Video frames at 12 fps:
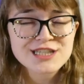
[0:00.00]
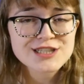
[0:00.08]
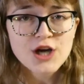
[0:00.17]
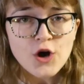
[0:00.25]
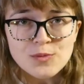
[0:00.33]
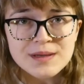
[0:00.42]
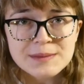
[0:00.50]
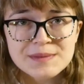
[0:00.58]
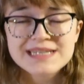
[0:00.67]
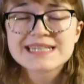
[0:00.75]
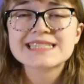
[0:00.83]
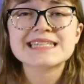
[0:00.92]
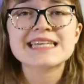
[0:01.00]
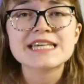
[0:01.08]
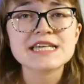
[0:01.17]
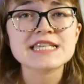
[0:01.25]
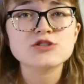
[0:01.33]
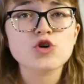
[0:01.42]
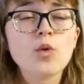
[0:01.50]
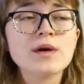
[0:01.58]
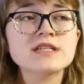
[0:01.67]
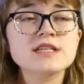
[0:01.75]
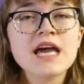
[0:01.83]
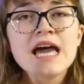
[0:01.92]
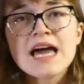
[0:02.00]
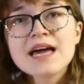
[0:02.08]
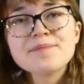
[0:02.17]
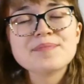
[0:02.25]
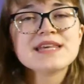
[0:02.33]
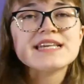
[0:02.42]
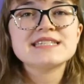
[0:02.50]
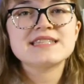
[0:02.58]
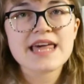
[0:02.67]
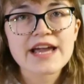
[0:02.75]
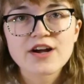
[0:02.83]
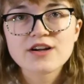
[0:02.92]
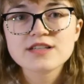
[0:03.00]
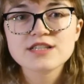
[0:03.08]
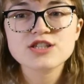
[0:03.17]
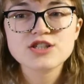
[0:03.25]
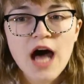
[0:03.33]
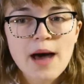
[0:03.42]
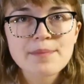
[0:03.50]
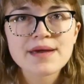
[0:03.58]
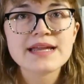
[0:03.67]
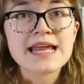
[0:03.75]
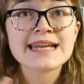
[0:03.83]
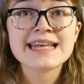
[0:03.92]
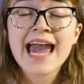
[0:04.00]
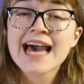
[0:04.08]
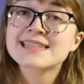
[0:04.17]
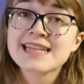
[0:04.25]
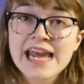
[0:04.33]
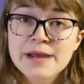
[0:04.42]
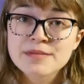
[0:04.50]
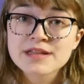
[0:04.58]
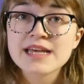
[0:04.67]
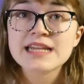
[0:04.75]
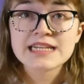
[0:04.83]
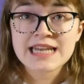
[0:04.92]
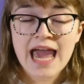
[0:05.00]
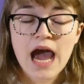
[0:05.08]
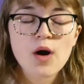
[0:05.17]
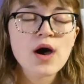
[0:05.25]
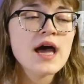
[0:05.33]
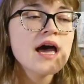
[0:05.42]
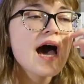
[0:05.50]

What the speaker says: to Toby because he is going to, he's there to stop it, and he has an amulet now.